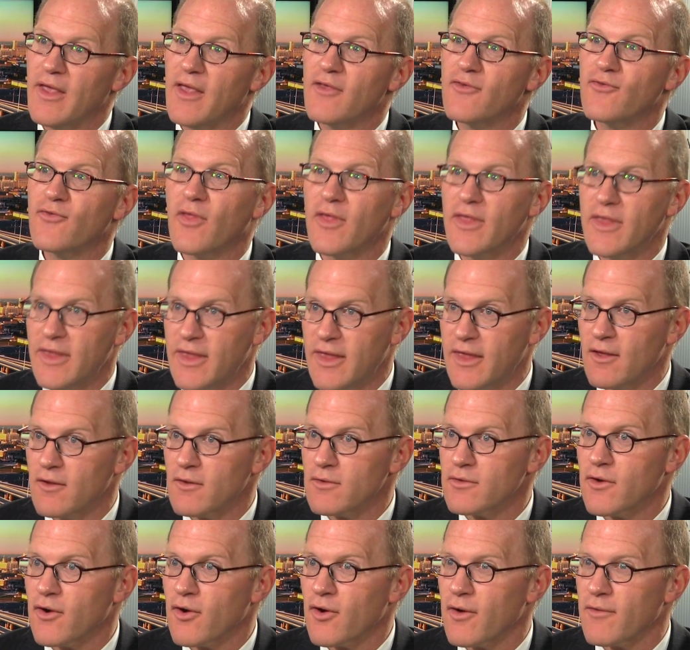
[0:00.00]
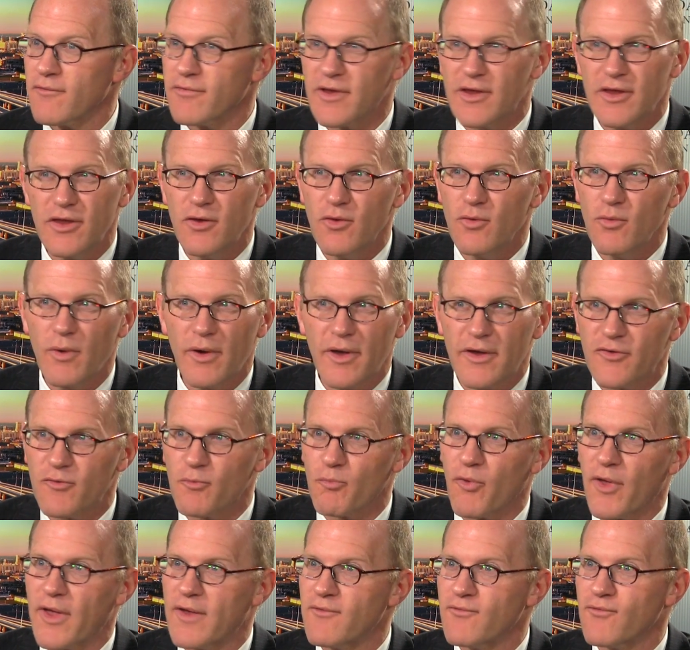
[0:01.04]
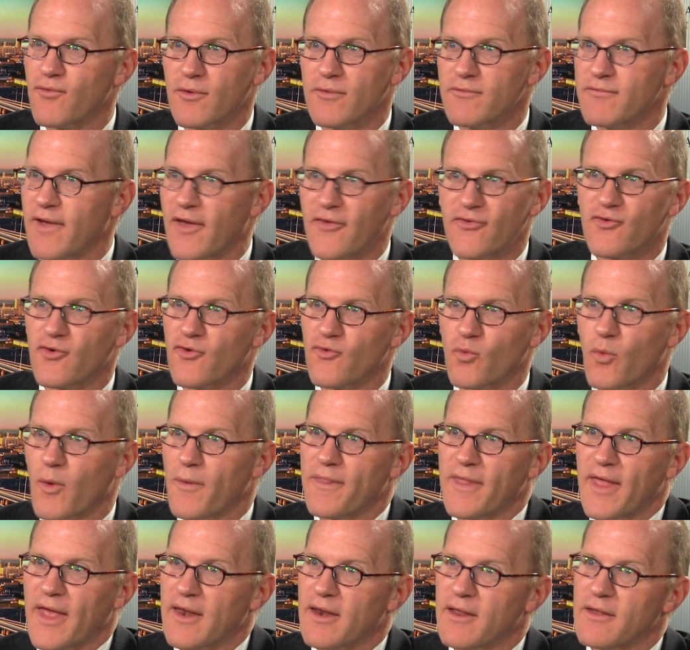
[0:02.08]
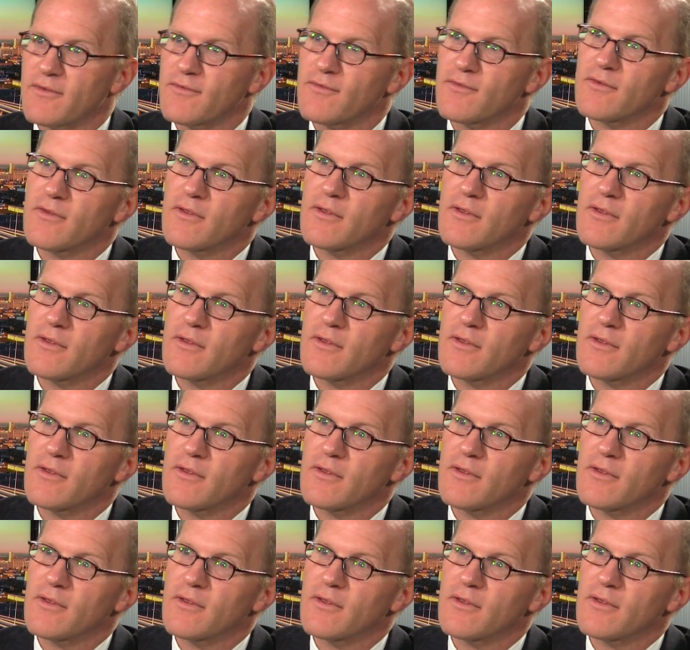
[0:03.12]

is the yield curve. Can you explain for investors what that is?